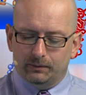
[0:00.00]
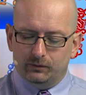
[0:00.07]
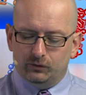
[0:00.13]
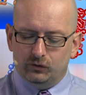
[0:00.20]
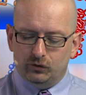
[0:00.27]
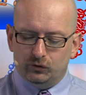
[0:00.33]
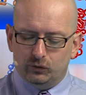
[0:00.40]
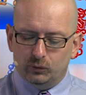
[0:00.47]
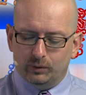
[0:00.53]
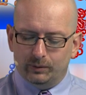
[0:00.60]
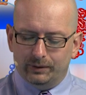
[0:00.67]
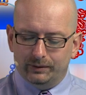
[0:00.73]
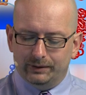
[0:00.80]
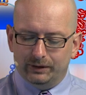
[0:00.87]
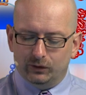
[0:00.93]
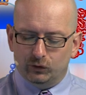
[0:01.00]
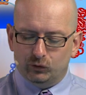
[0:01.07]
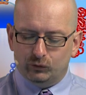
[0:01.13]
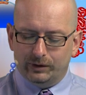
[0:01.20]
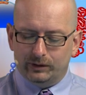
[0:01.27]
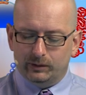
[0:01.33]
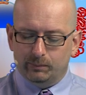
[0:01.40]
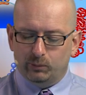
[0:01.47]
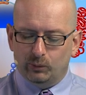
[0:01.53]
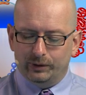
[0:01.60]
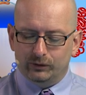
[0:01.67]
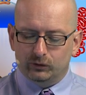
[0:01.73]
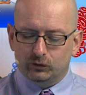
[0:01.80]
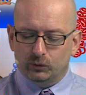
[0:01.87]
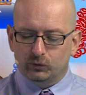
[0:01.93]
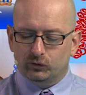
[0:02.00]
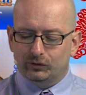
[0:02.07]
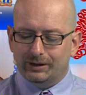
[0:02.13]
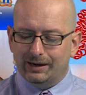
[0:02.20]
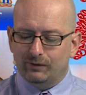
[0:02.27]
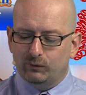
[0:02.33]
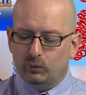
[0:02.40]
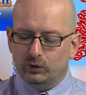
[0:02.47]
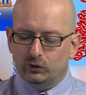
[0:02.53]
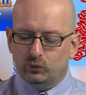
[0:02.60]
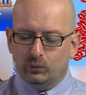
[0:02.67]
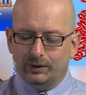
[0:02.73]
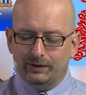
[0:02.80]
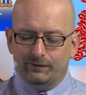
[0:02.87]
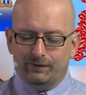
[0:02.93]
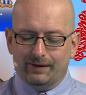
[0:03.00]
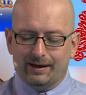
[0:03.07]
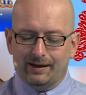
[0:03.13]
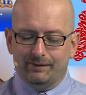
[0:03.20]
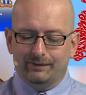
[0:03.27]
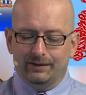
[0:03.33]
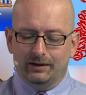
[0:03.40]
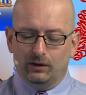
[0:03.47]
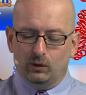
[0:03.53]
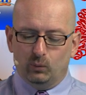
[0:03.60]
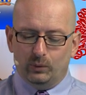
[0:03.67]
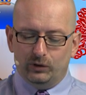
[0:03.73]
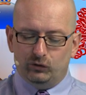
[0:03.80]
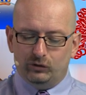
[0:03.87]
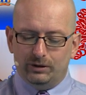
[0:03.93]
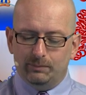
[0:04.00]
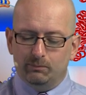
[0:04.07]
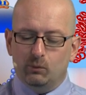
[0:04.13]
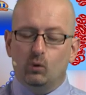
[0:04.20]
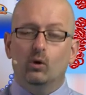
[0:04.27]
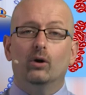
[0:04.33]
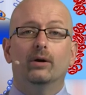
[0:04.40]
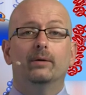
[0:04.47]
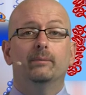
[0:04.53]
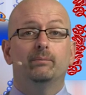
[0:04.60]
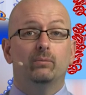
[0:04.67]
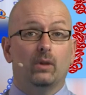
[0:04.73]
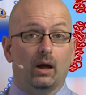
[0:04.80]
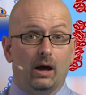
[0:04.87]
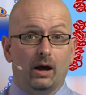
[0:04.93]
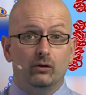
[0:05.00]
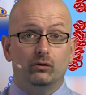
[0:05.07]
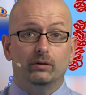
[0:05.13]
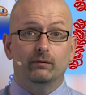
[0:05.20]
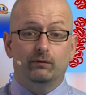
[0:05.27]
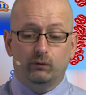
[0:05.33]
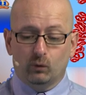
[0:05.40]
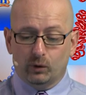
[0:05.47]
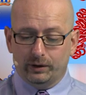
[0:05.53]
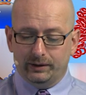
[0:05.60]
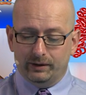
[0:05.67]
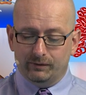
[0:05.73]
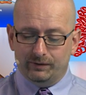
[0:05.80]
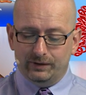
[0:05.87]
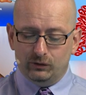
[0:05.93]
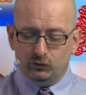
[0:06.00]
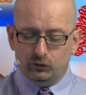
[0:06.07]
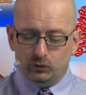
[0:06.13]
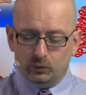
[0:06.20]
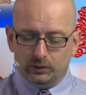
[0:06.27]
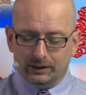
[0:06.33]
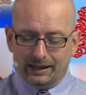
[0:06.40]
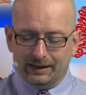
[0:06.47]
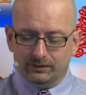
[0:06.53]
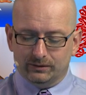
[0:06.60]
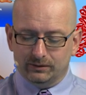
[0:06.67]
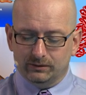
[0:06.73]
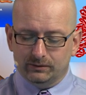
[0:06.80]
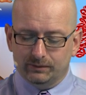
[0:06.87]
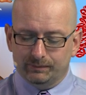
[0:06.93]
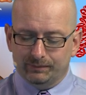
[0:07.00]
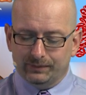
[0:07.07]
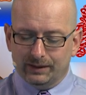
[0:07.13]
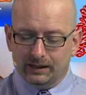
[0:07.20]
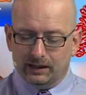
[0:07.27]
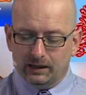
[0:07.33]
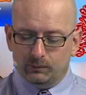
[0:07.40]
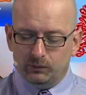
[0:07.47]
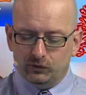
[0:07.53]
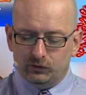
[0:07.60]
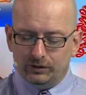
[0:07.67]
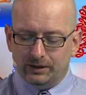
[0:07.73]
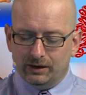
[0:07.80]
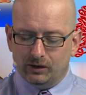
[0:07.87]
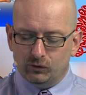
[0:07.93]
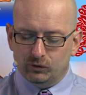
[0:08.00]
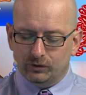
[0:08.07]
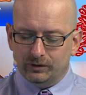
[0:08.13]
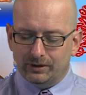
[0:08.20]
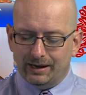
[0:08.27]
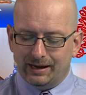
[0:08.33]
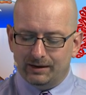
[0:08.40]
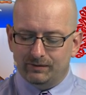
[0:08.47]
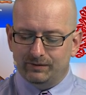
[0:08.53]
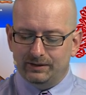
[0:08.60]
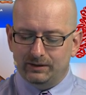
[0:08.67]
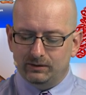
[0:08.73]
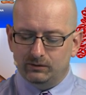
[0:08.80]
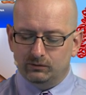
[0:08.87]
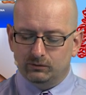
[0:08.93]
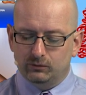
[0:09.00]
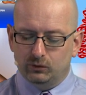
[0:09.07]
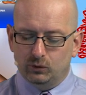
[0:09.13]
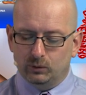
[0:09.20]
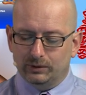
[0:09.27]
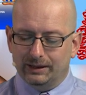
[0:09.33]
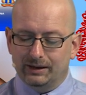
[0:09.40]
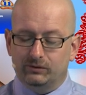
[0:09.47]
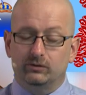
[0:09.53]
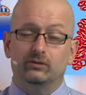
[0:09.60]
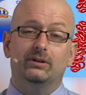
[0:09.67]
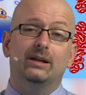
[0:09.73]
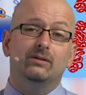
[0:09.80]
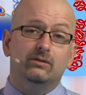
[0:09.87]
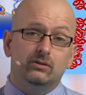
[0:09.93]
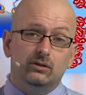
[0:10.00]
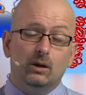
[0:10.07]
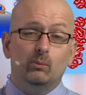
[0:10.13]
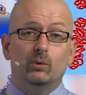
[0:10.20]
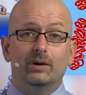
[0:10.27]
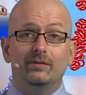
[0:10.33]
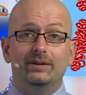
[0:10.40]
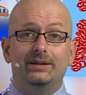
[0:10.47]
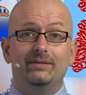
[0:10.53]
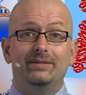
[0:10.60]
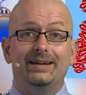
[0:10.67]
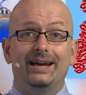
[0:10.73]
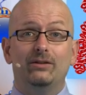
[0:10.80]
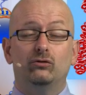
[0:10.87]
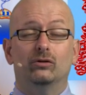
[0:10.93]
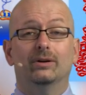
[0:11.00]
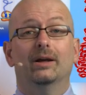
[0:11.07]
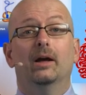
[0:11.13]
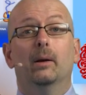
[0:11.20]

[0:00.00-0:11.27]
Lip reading: just to illustrate the point. So instead of 125, we see more 140 of these two classes, and we see 110 of these two classes. That's somewhat of a deviation,